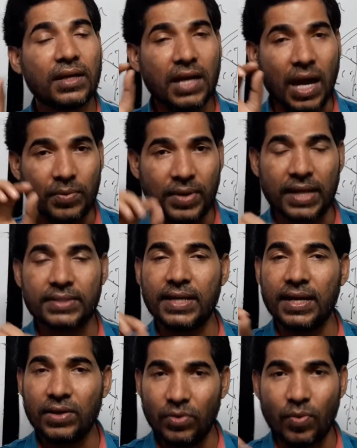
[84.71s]
carbon
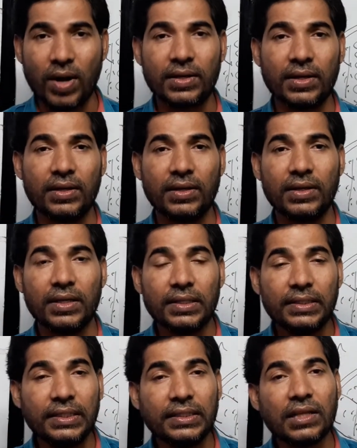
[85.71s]
dioxide, water,
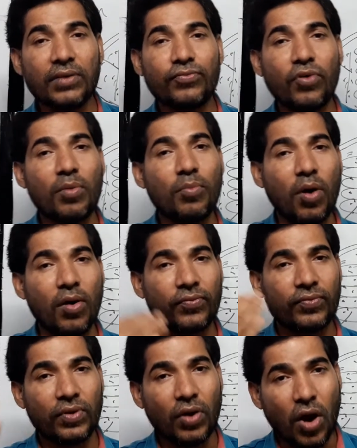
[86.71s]
in the form
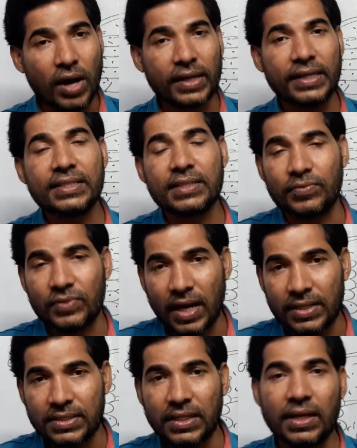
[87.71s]
of organic
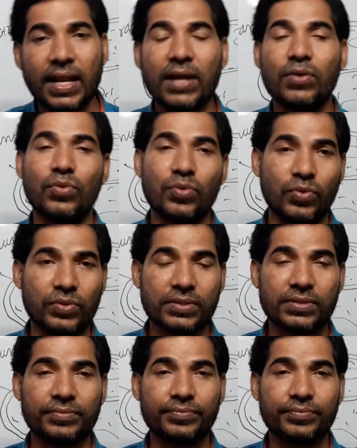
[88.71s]
substance like glucose.